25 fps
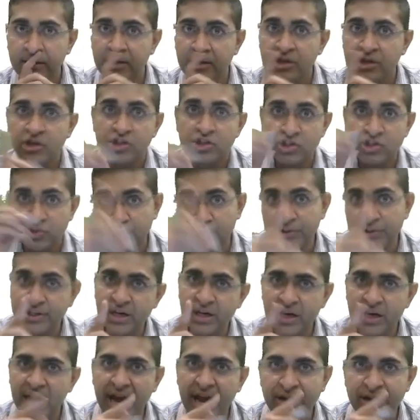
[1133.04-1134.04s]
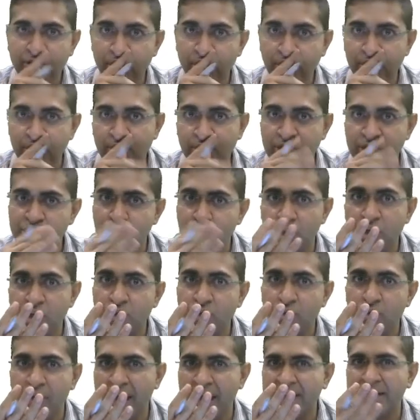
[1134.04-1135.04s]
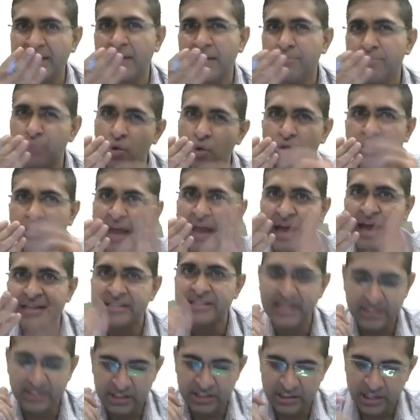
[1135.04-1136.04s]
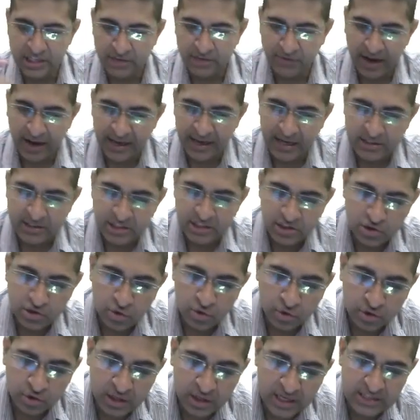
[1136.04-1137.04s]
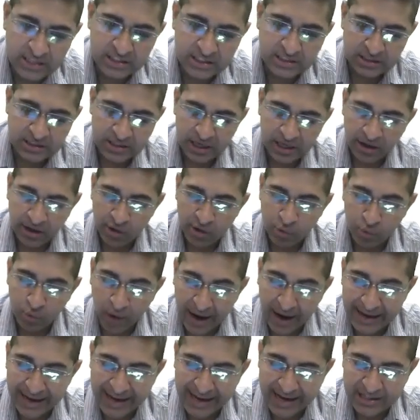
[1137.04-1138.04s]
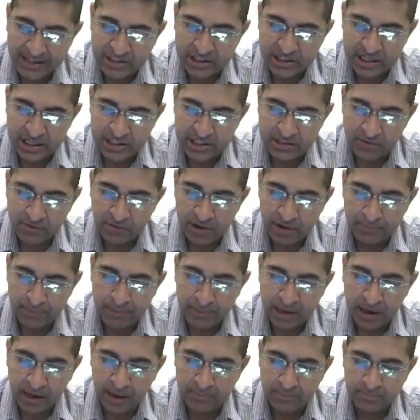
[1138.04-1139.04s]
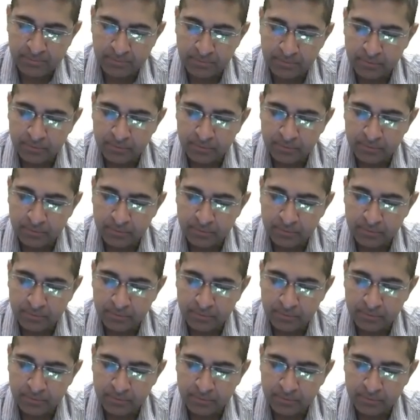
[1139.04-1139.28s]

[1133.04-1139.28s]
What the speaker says: Sphere, I told you, is going to act at both x-axis and y-axis. So this y-axis will become